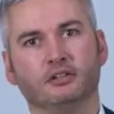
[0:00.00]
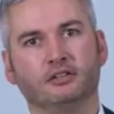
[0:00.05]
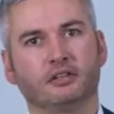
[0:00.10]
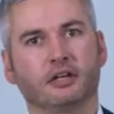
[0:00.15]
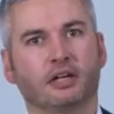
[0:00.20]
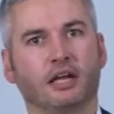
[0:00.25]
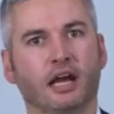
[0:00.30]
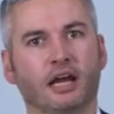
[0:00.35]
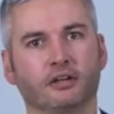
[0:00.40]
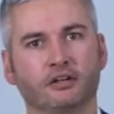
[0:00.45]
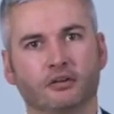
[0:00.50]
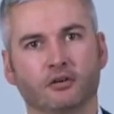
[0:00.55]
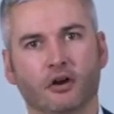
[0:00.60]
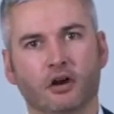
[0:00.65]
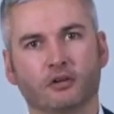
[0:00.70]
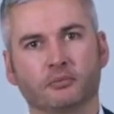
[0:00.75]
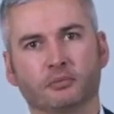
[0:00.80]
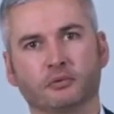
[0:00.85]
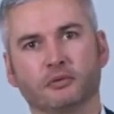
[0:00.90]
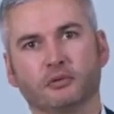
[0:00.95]
psychiatric
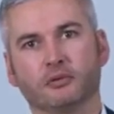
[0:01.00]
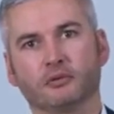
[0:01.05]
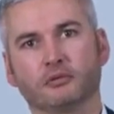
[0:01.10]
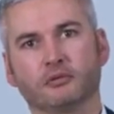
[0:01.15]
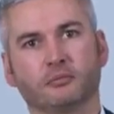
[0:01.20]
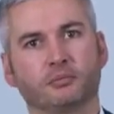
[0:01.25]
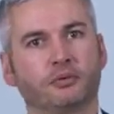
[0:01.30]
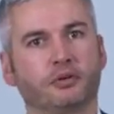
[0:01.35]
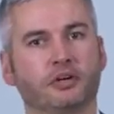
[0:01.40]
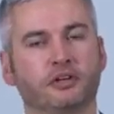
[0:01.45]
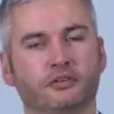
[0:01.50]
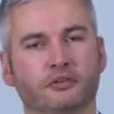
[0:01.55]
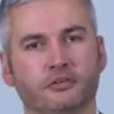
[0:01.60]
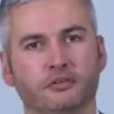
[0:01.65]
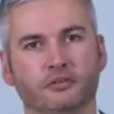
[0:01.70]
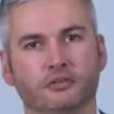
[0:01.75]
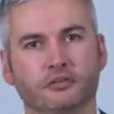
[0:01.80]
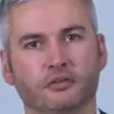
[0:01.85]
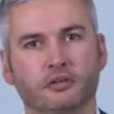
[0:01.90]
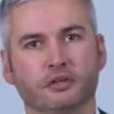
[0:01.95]
hospitals,
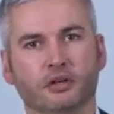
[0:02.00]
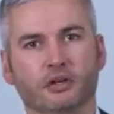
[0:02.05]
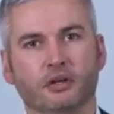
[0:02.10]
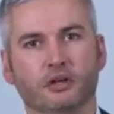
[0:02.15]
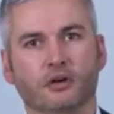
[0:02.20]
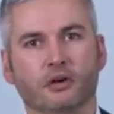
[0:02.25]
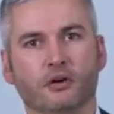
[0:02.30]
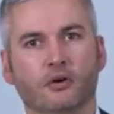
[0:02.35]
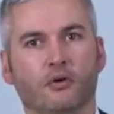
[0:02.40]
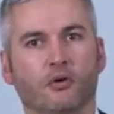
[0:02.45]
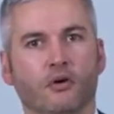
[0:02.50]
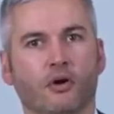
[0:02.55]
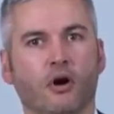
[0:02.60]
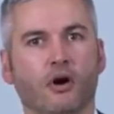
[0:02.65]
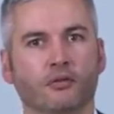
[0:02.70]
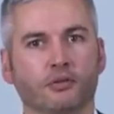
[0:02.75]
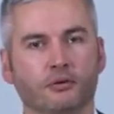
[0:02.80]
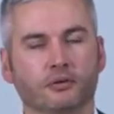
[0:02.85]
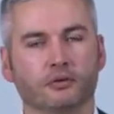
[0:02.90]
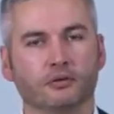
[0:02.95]
prisons, or
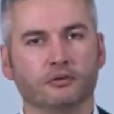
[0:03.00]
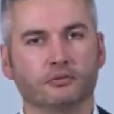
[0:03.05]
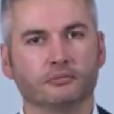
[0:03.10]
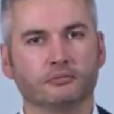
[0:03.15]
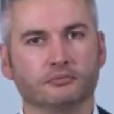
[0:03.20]
other.